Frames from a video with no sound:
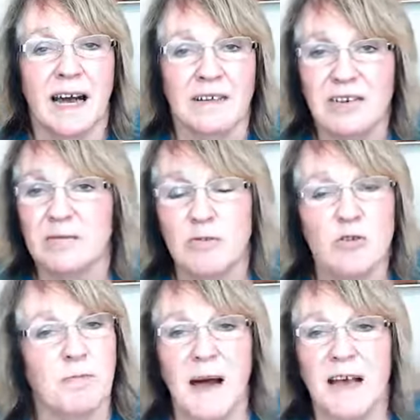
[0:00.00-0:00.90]
and just
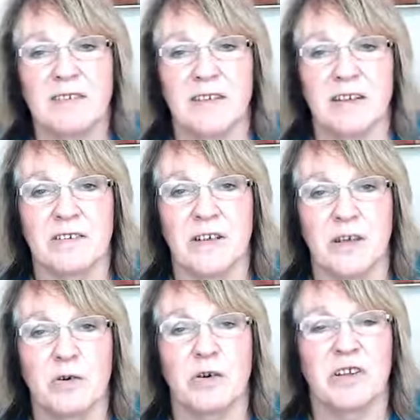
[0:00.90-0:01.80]
move past it
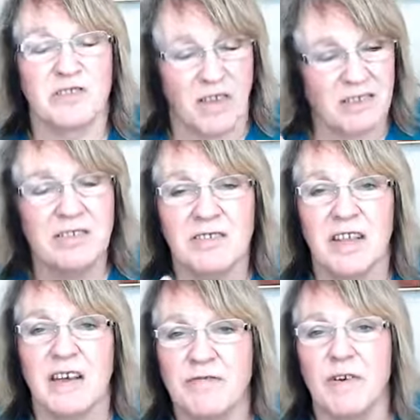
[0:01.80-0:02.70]
so that the audience doesn't
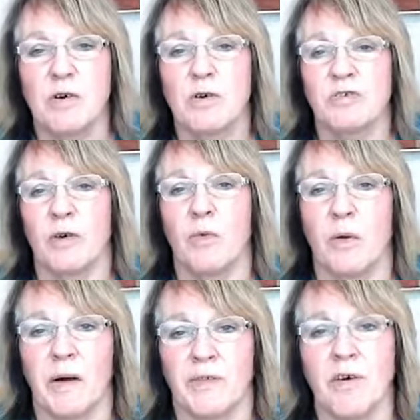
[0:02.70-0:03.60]
stay focused on
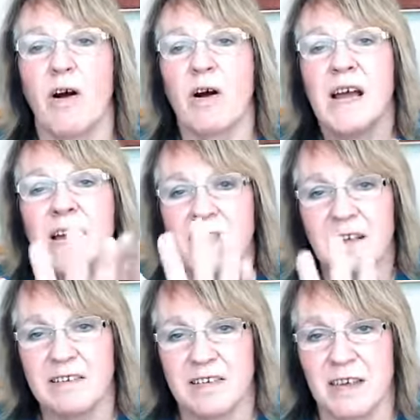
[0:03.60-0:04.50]
what went wrong.
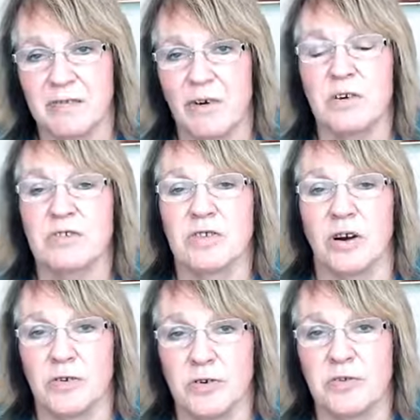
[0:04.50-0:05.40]
They stay focused
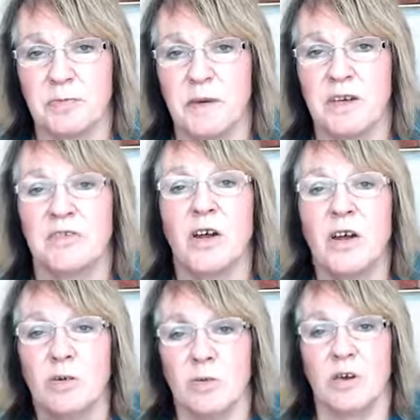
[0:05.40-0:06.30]
on your speech,
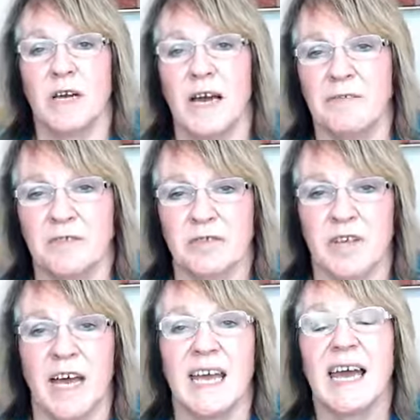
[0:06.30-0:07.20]
what you have to
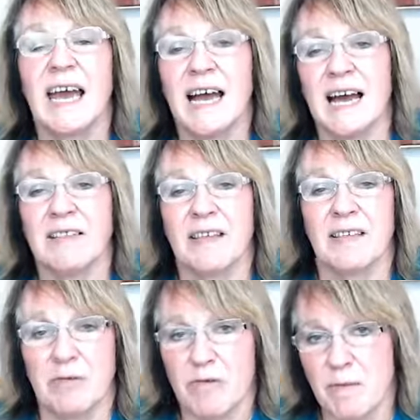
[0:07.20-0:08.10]
say, and that
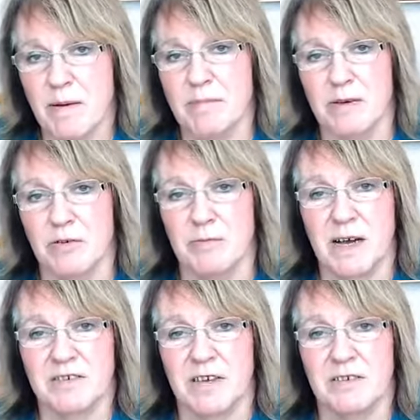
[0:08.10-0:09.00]
they remember your
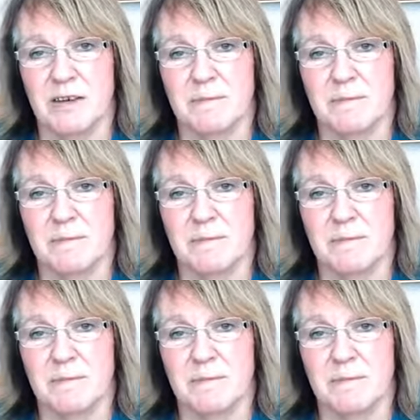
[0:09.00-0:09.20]
message.